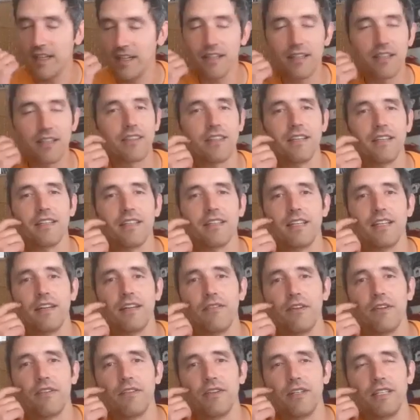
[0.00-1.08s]
hackathon that
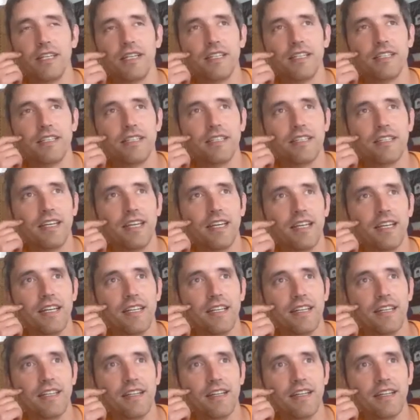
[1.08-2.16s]
I've ever done,
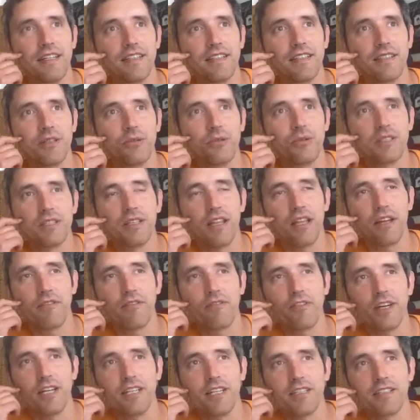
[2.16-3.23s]
and it was a lot
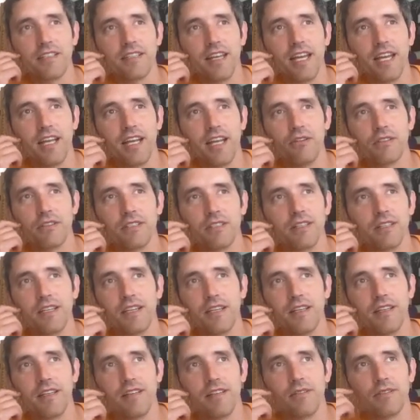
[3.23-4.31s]
of fun. And it
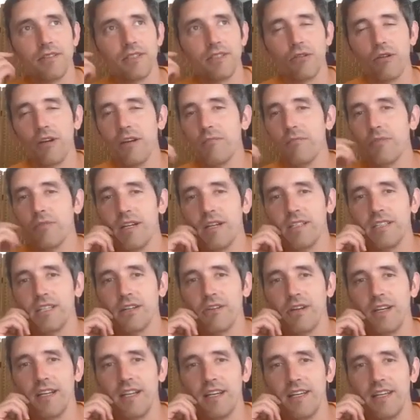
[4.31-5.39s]
was a great
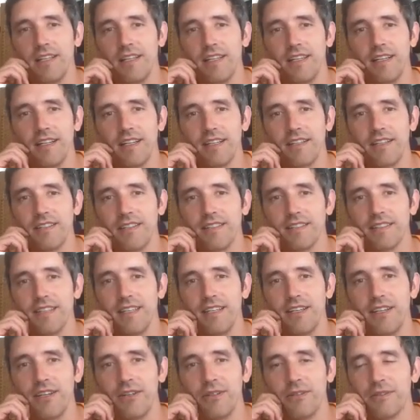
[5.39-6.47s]
project, great idea. I couldn't
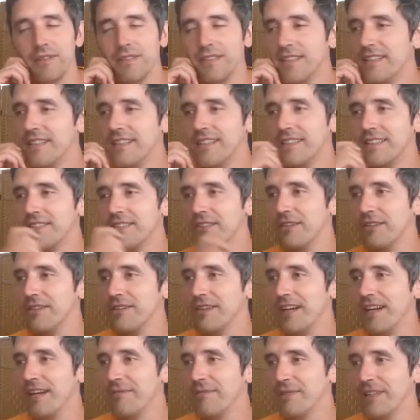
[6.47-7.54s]
say no. So
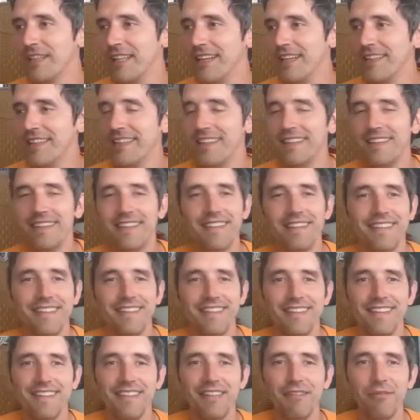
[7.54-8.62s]
I'm glad that
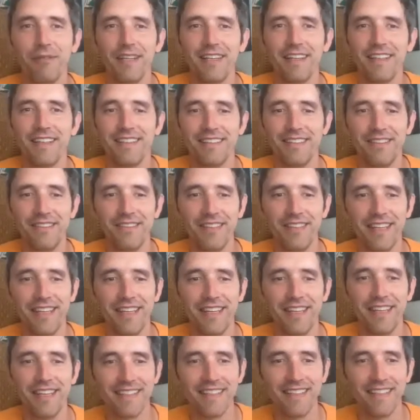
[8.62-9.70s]
we got to do
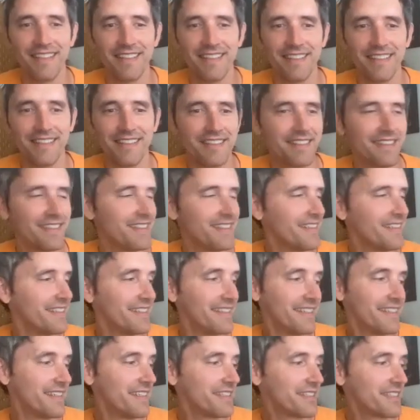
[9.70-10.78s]
that, and
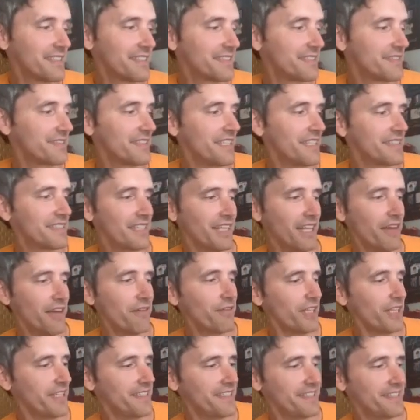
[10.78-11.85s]
it's
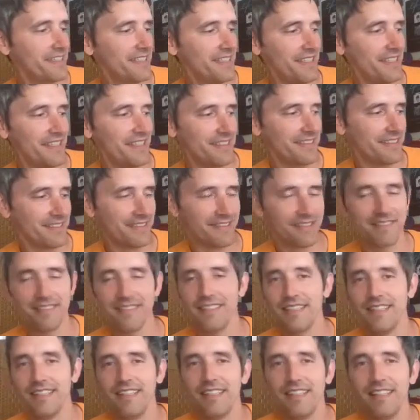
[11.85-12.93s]
lovely to see it
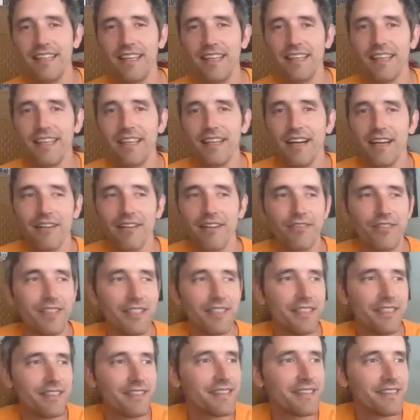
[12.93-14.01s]
taking off
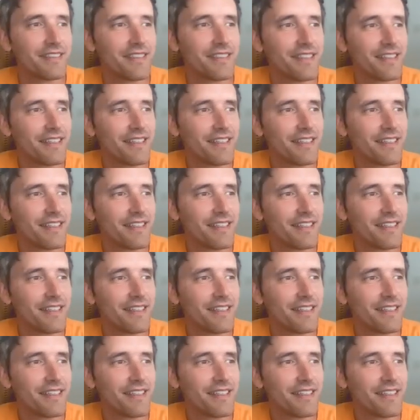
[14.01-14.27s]
and